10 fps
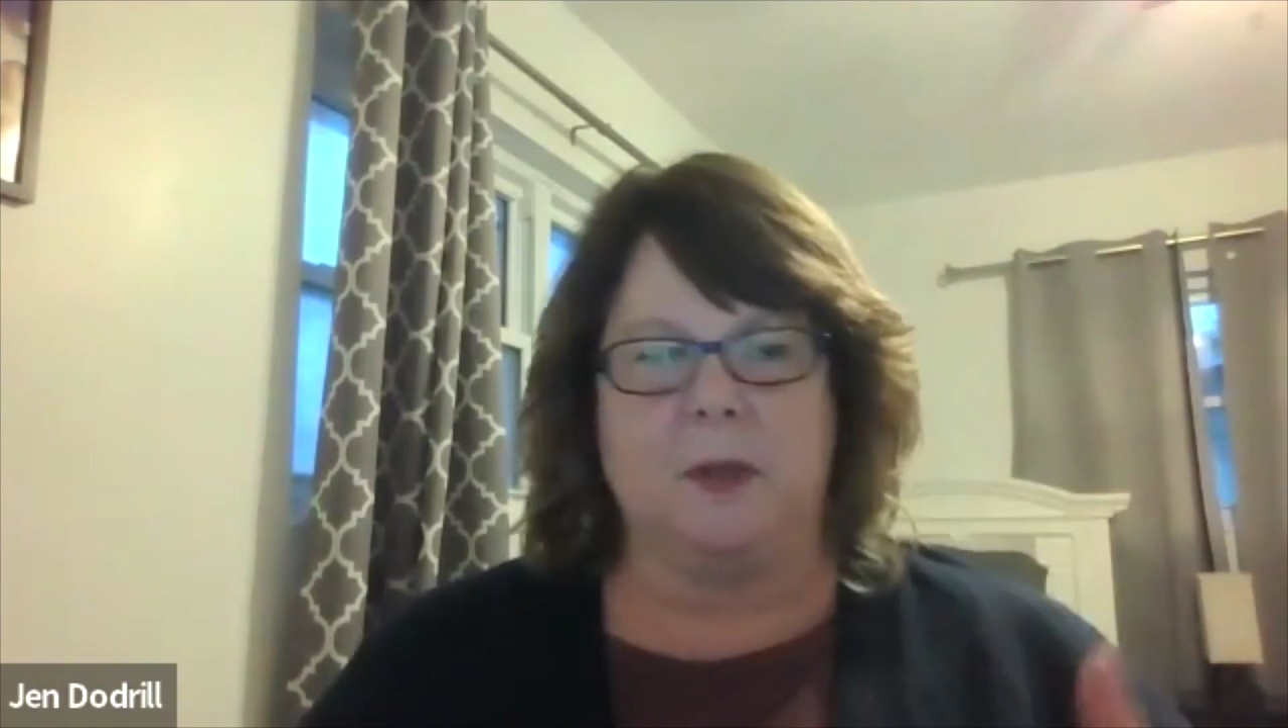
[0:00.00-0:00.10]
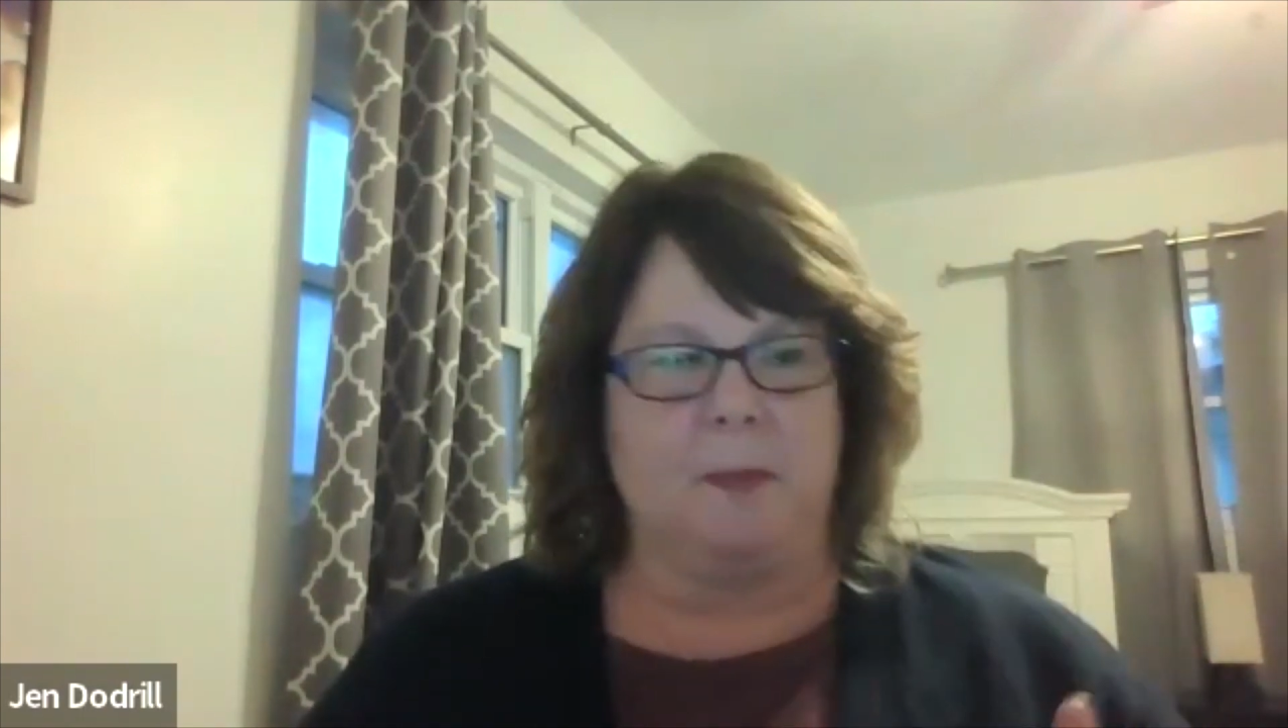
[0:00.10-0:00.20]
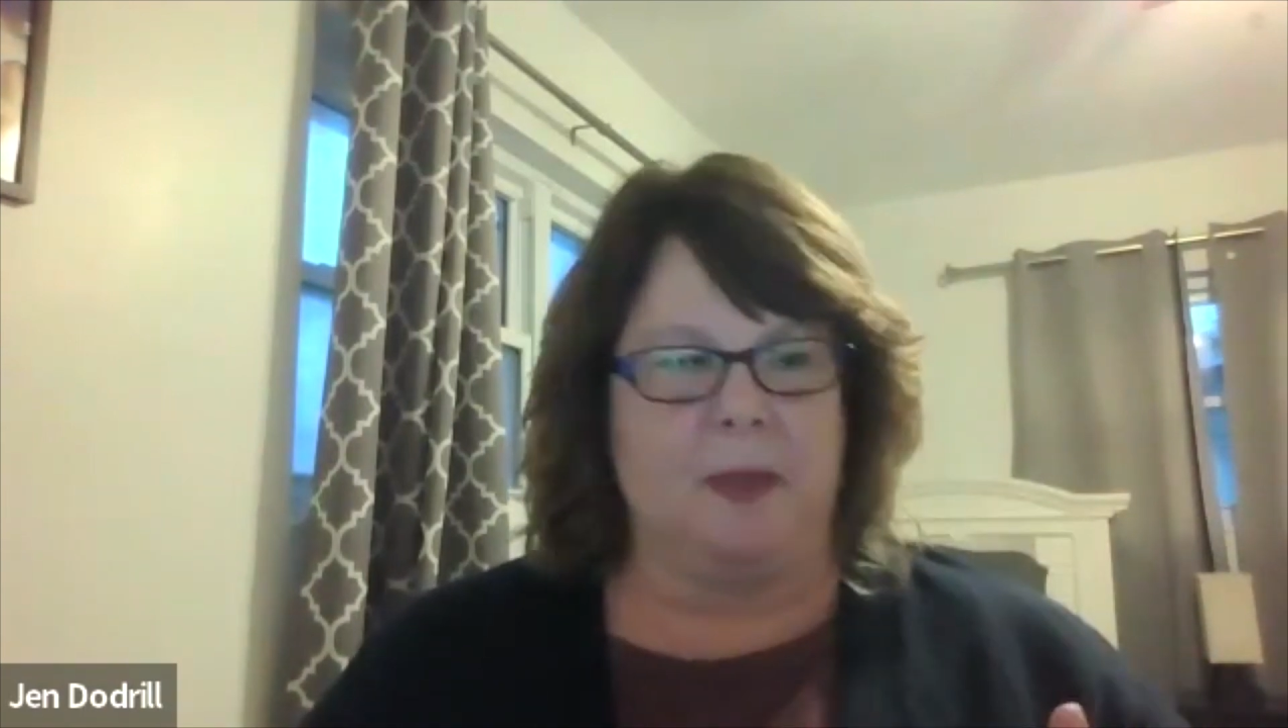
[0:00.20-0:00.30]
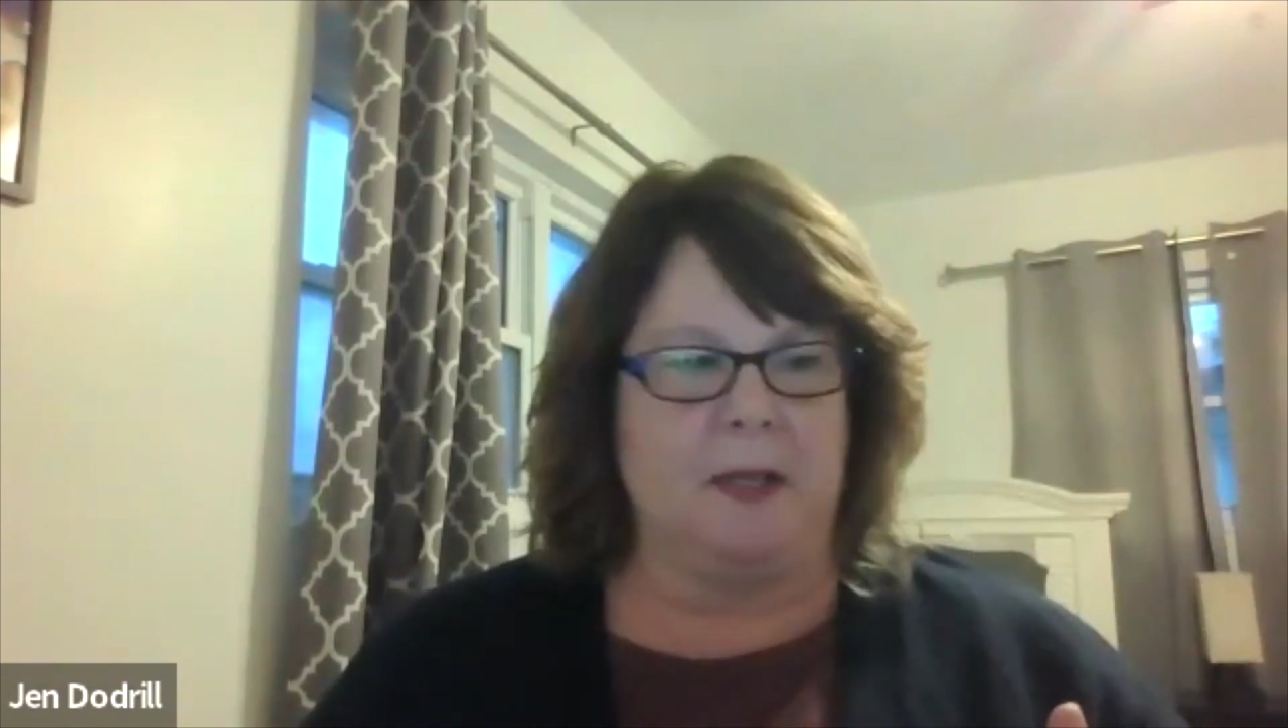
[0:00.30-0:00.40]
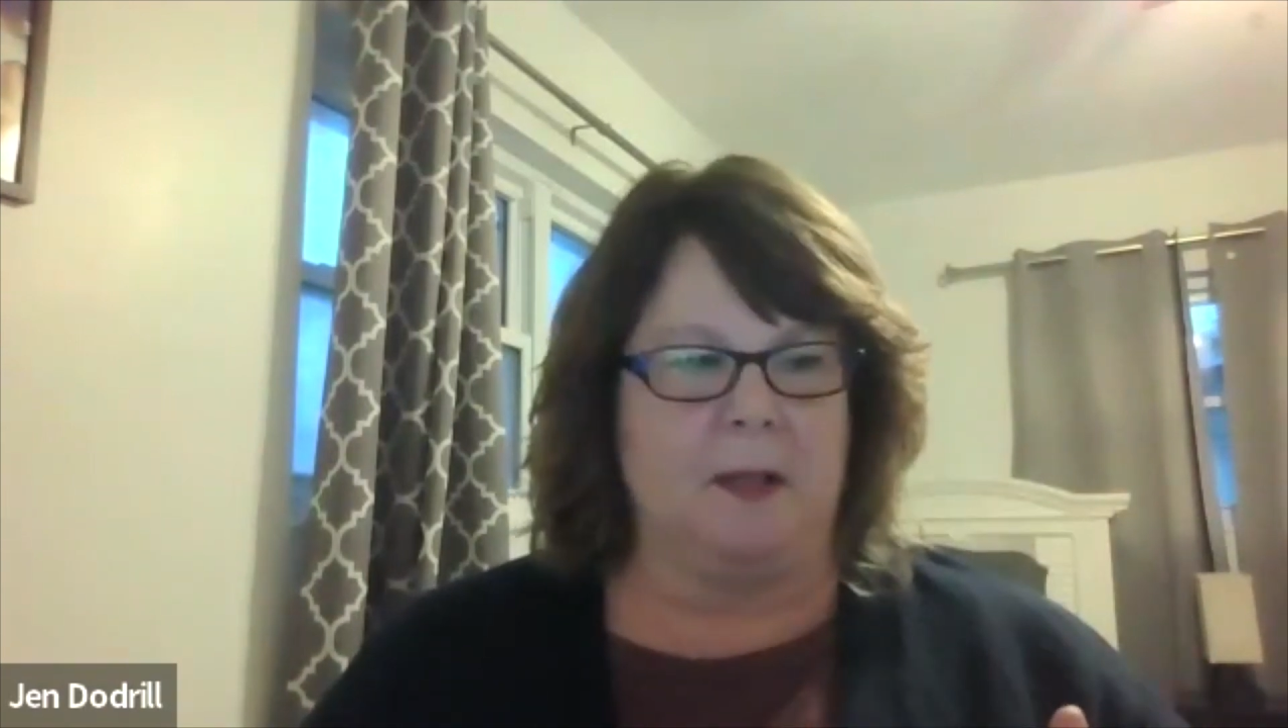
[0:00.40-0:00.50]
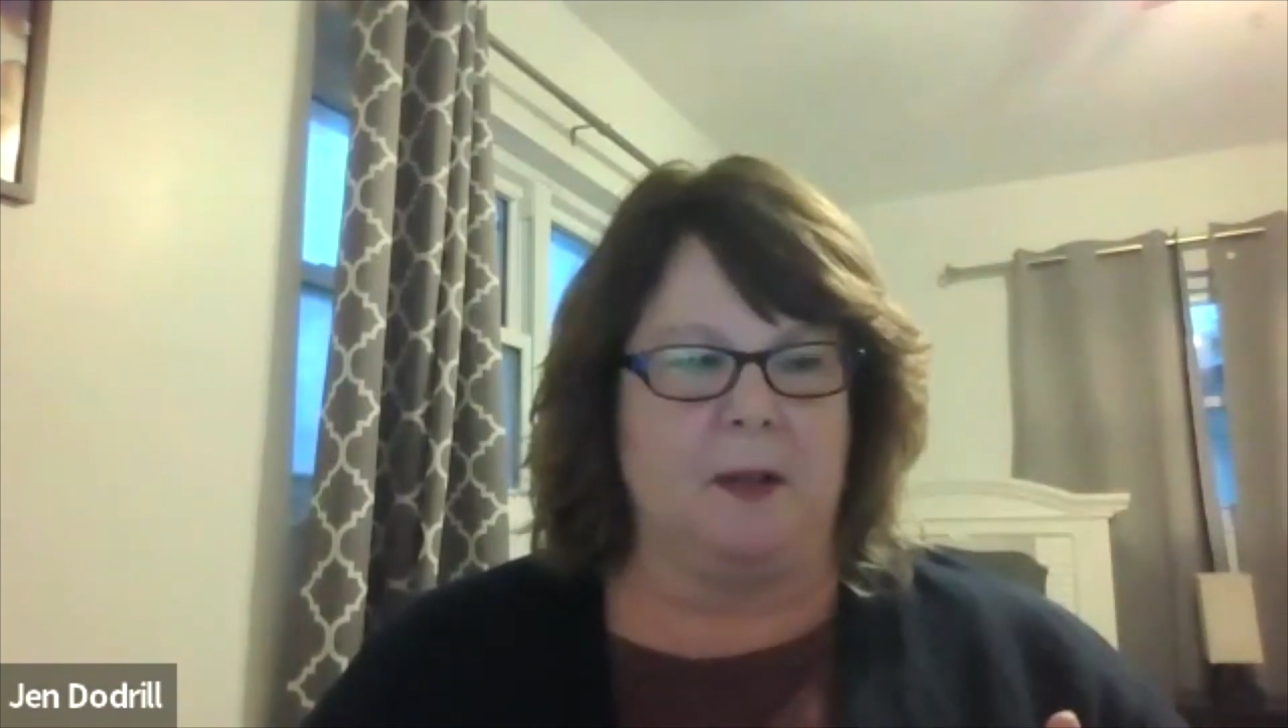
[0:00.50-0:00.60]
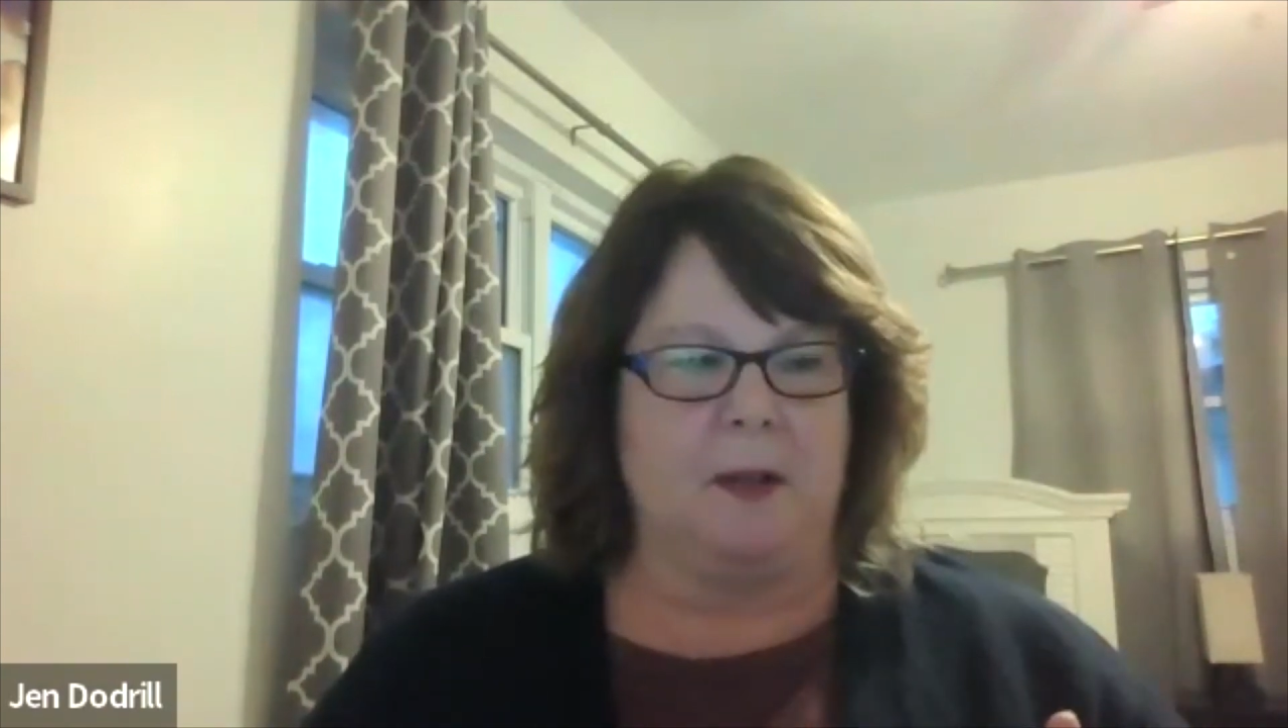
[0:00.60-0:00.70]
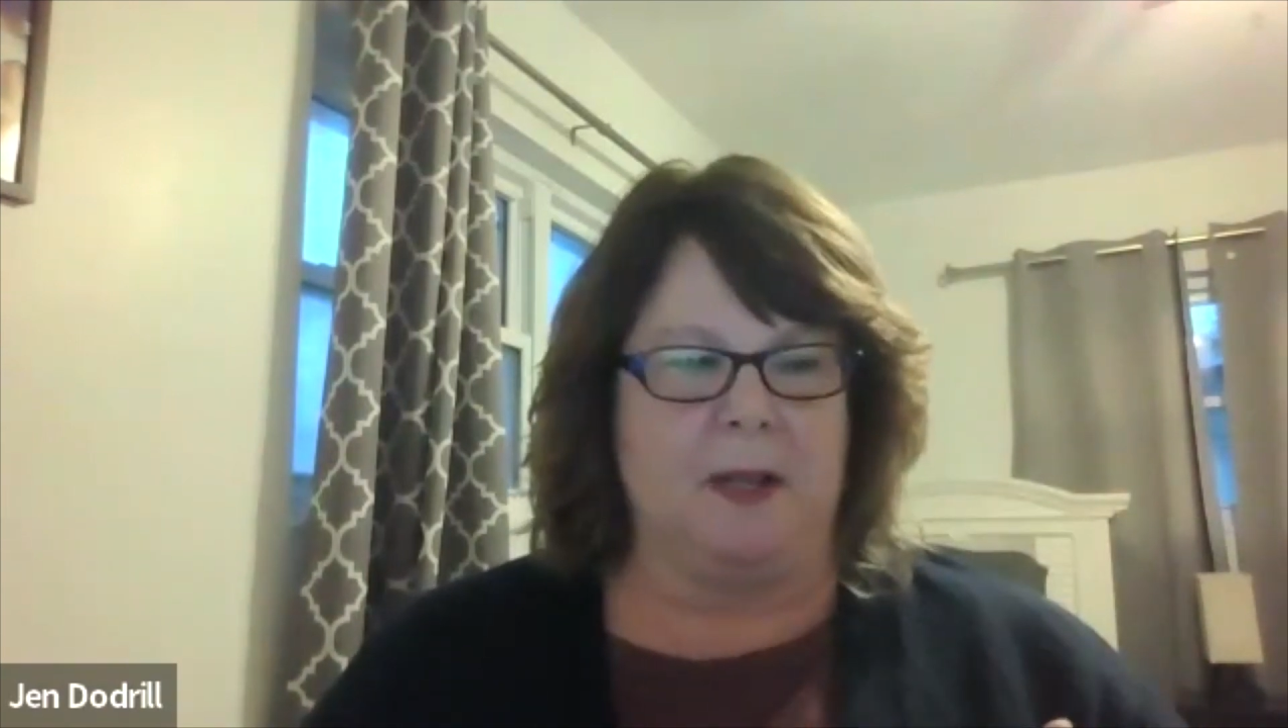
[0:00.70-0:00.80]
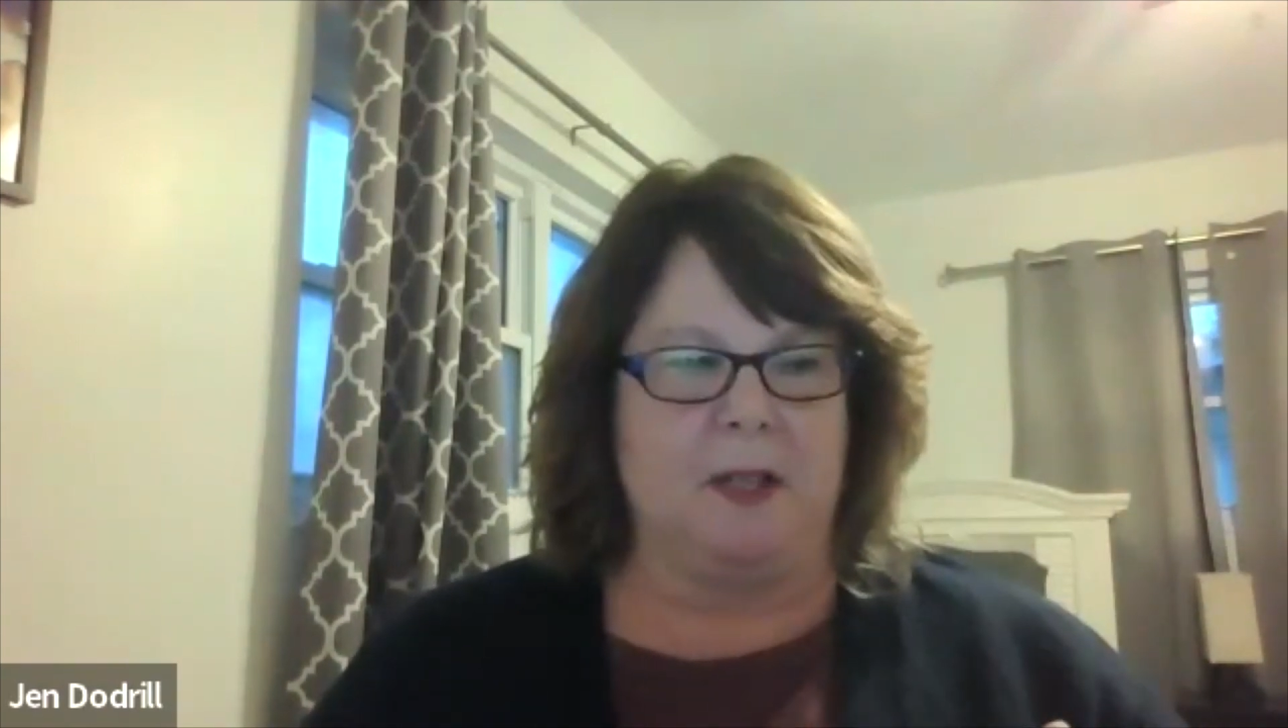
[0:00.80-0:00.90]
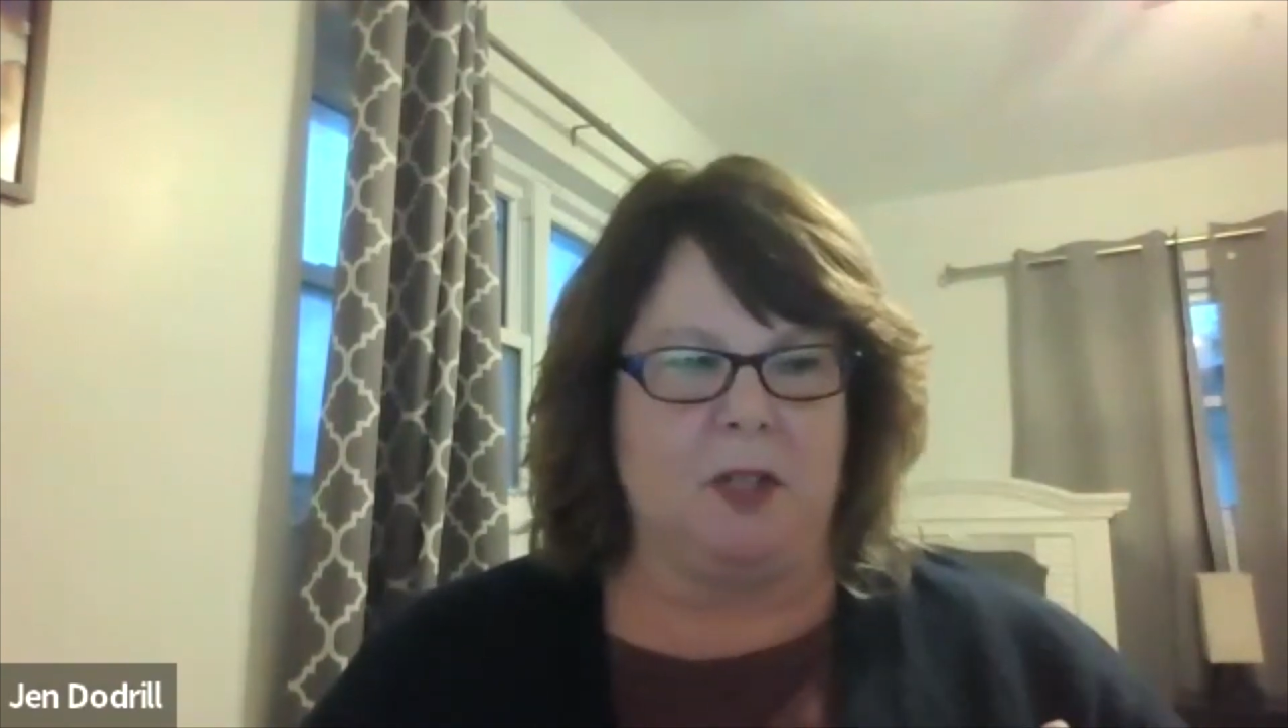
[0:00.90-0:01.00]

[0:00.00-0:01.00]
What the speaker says: a beat